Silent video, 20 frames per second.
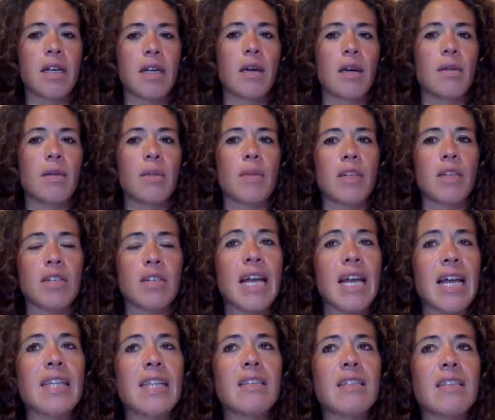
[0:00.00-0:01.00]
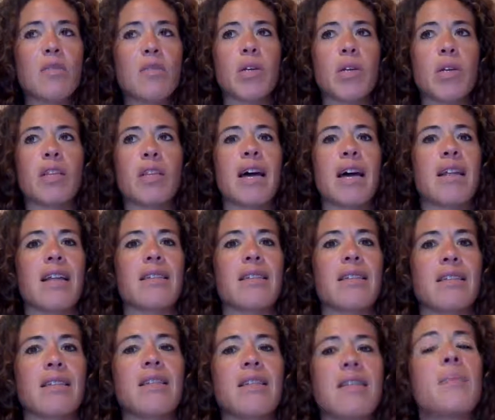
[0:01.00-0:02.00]
but there tends to be a lot of
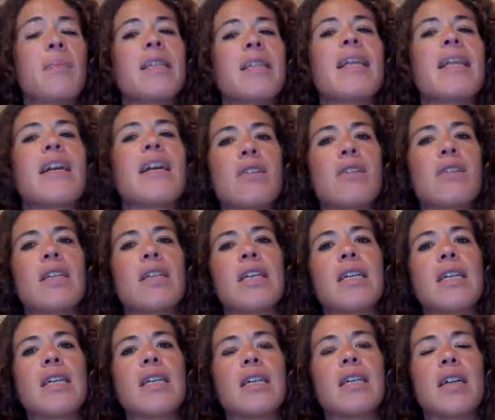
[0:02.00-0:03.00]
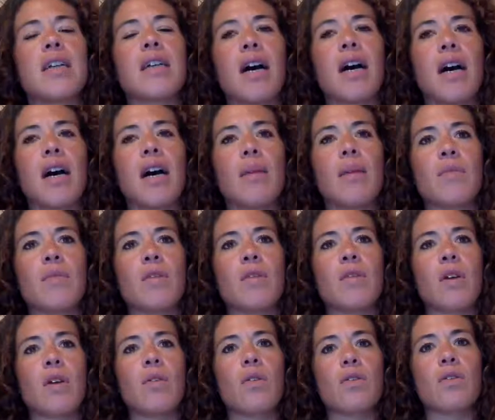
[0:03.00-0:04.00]
similarity
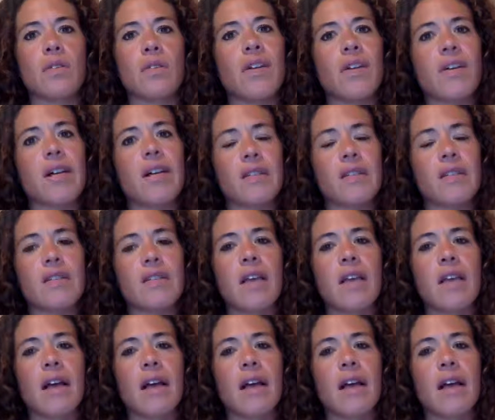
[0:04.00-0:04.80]
to those of us.